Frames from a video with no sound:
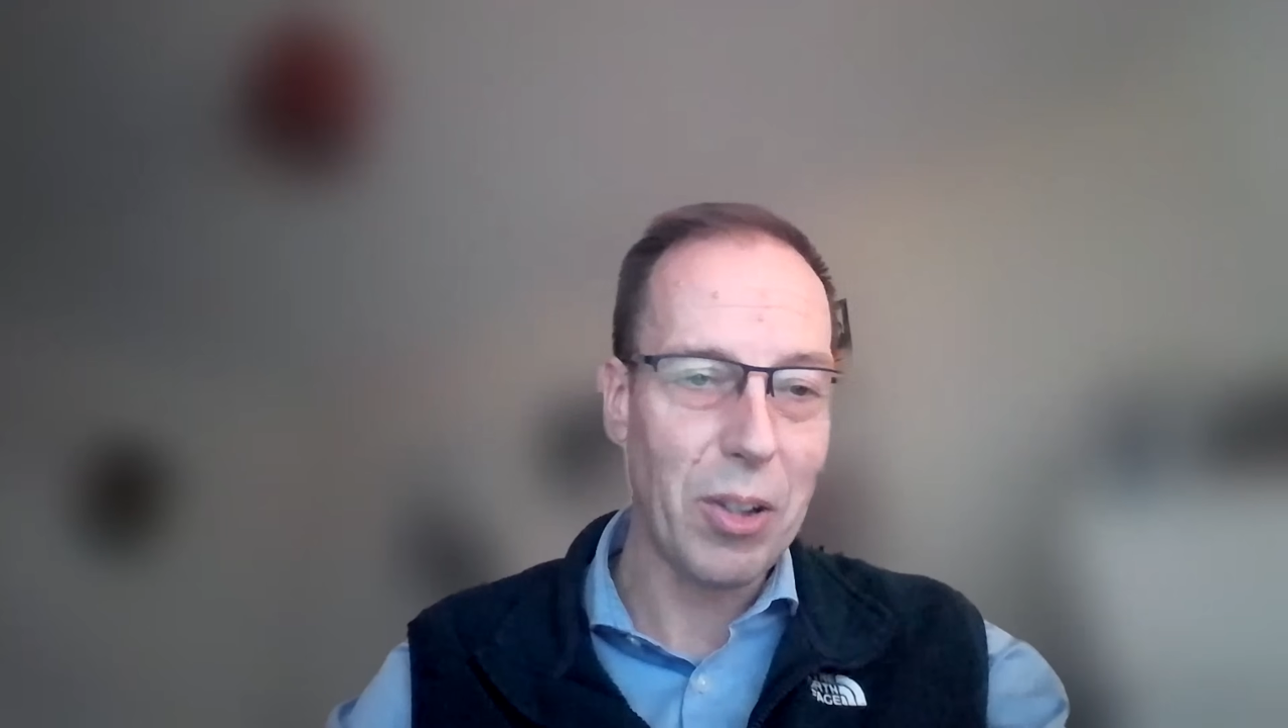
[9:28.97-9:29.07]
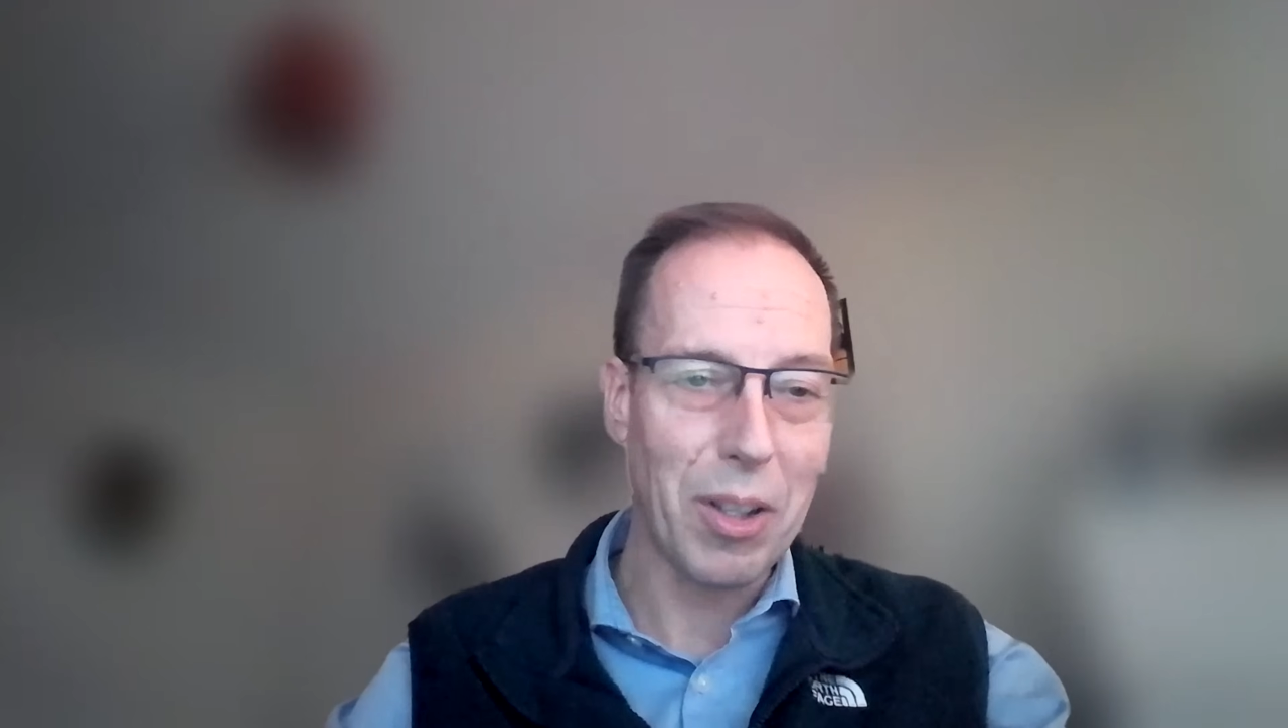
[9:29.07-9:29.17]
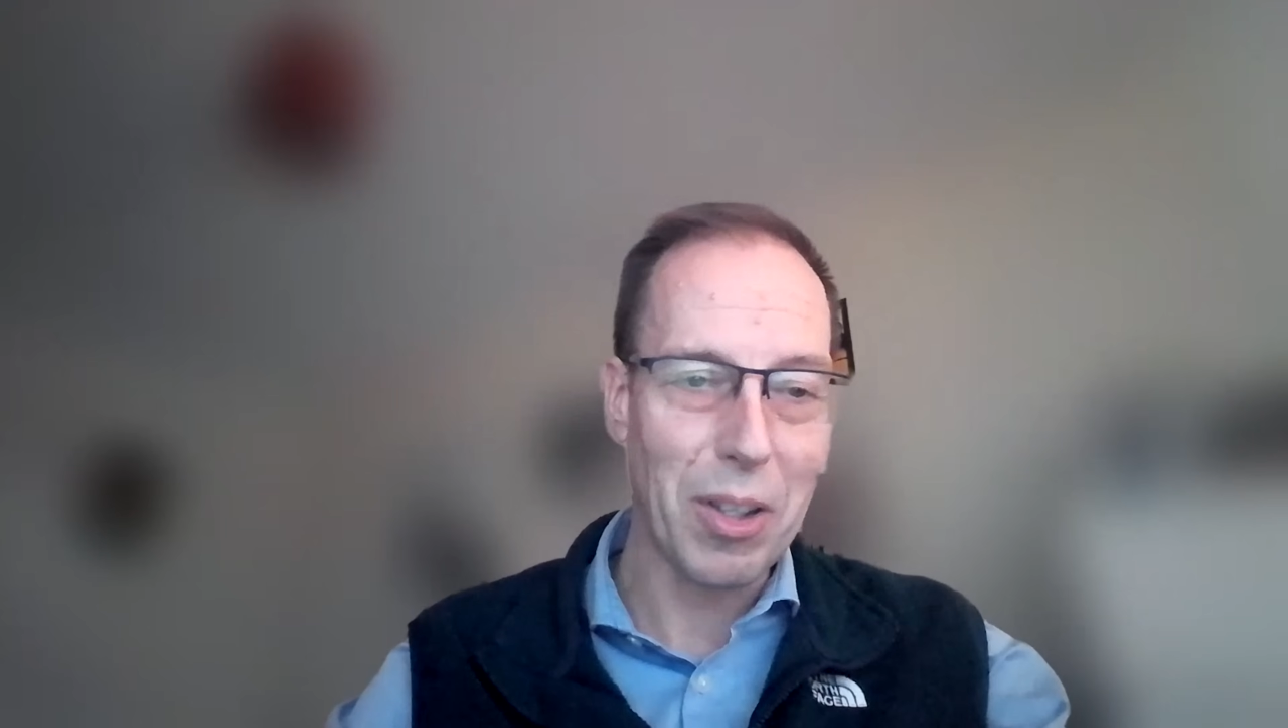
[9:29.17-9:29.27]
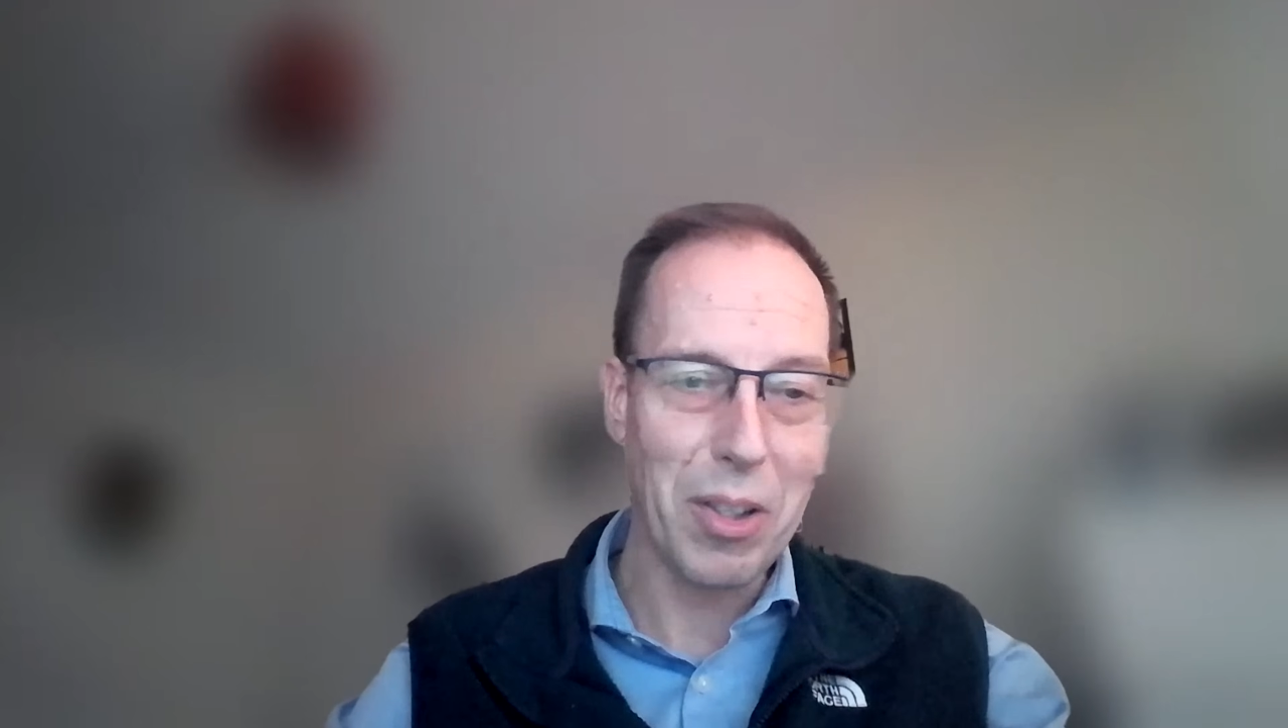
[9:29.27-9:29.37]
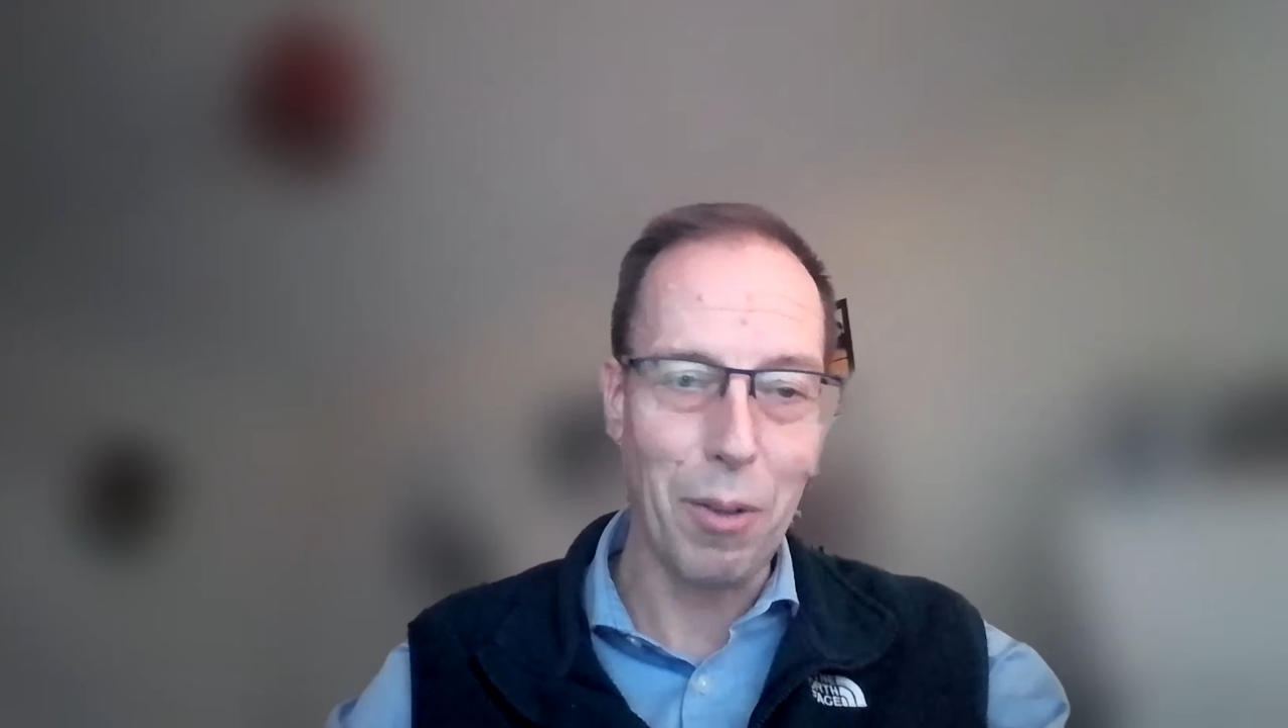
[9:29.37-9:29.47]
It's
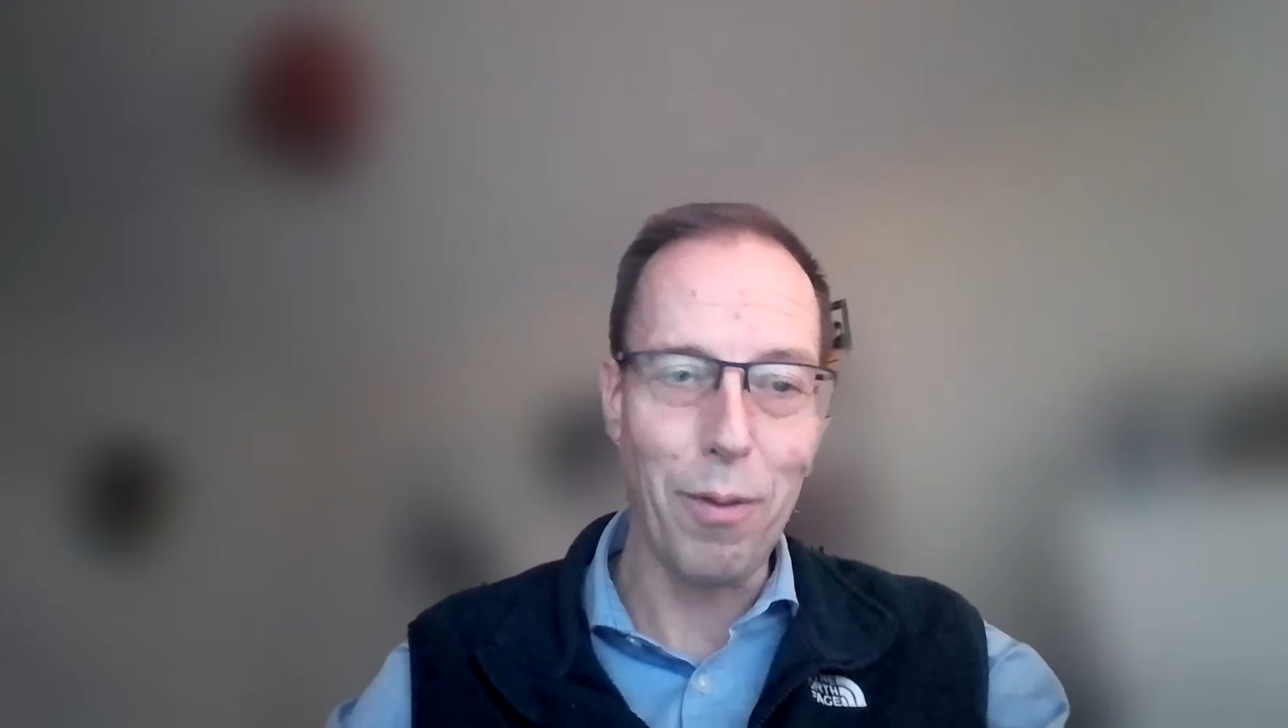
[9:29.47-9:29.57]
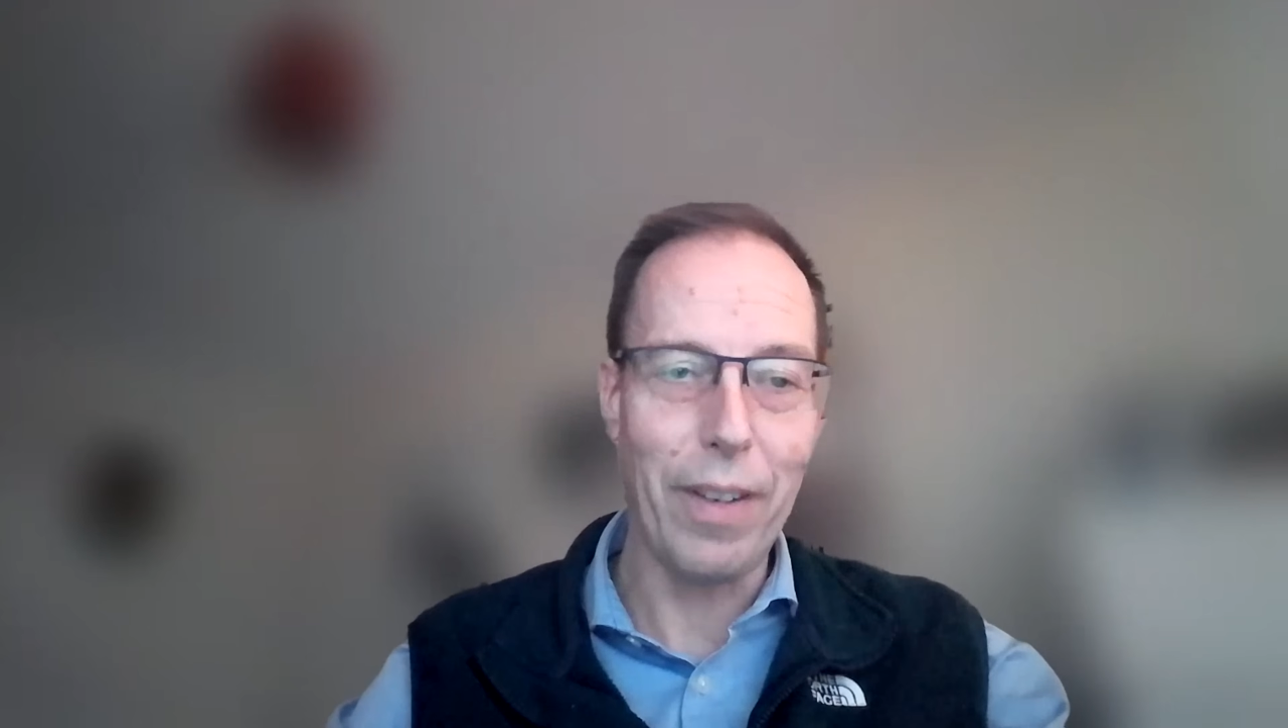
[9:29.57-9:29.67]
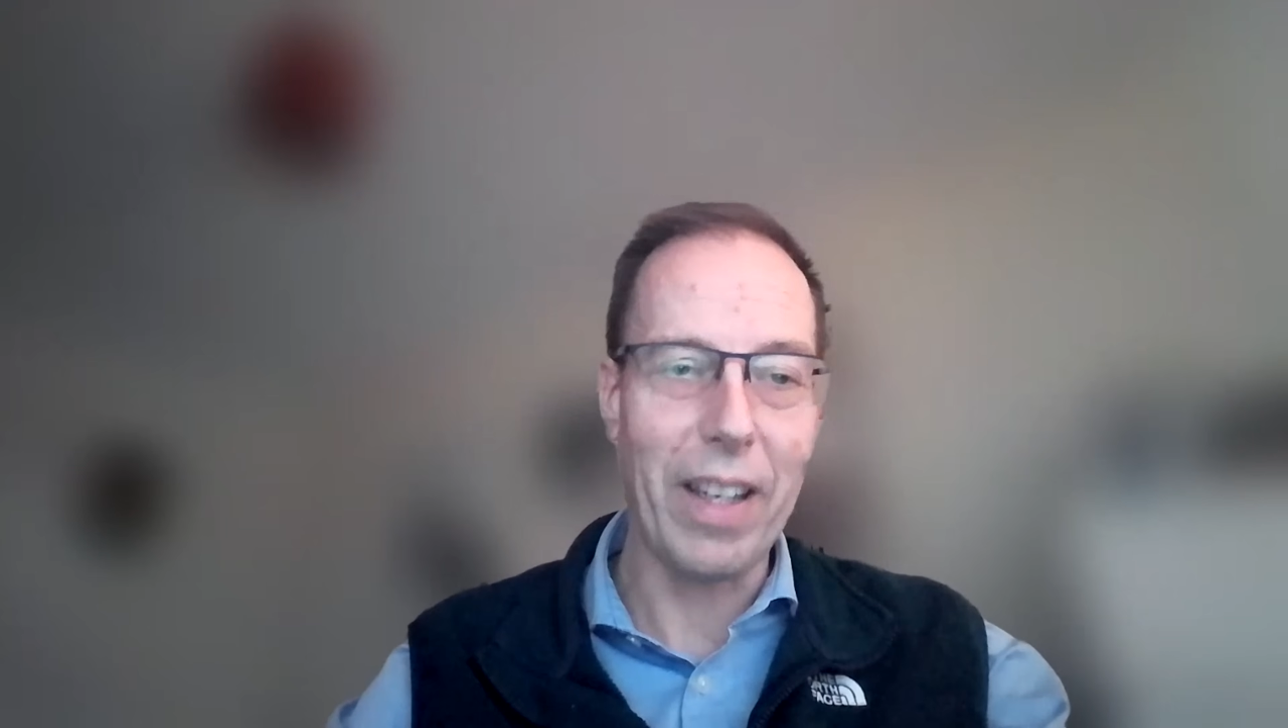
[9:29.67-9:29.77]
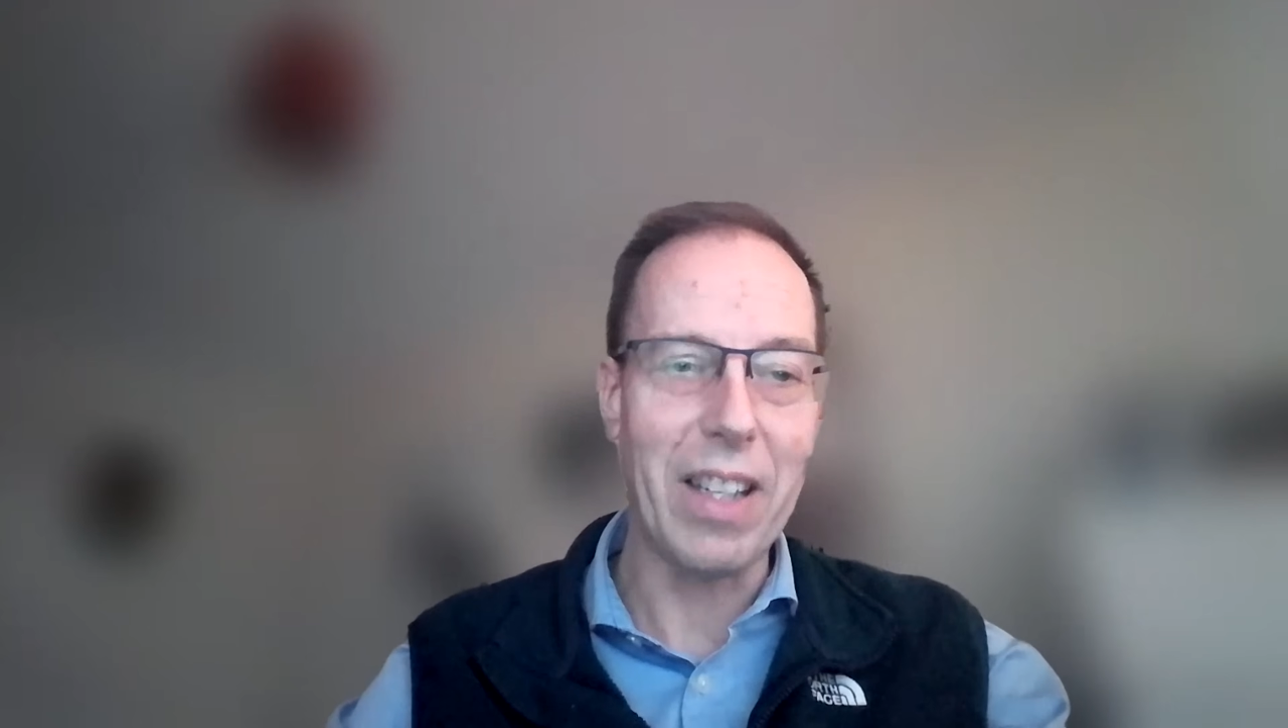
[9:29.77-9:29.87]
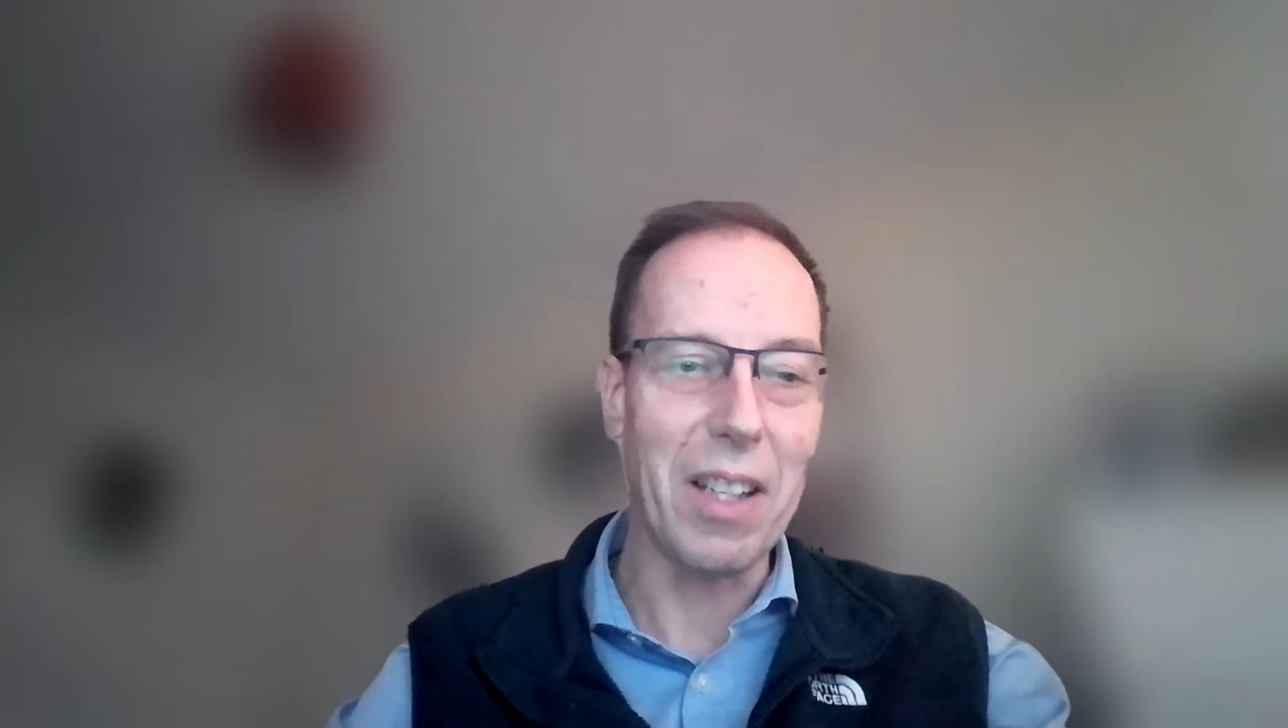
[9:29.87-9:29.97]
going to
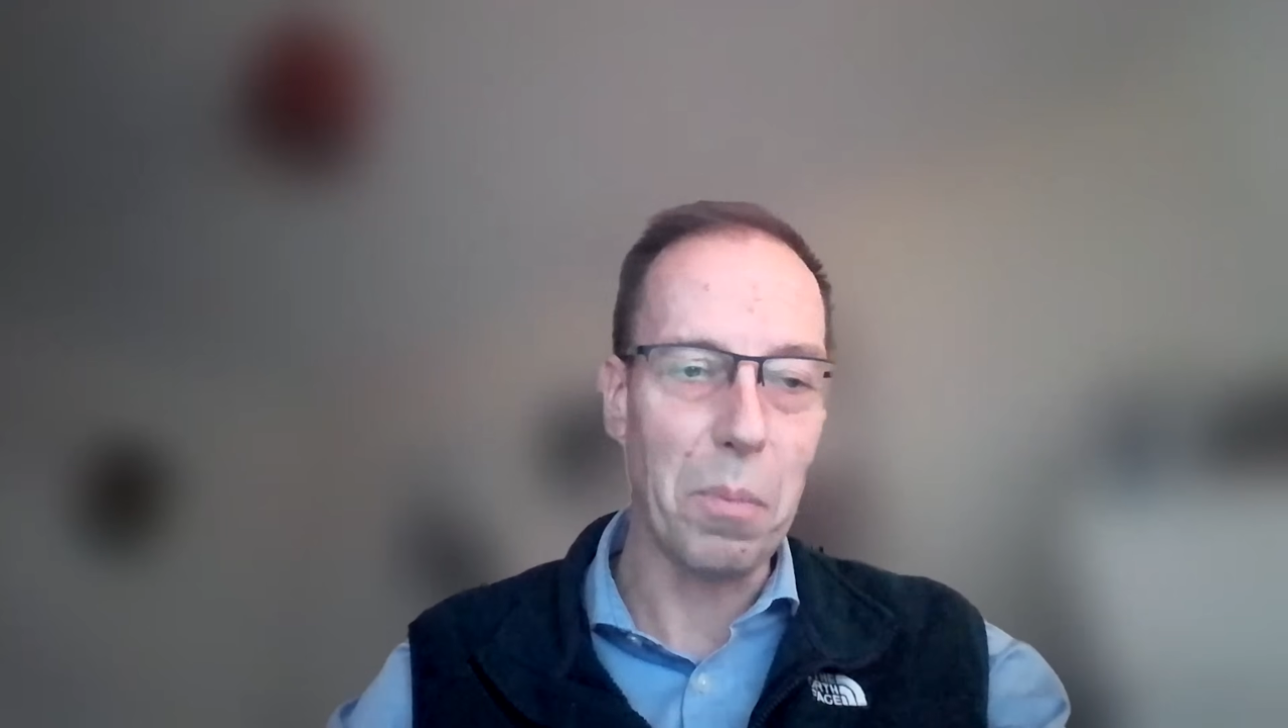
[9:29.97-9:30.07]
sulfate.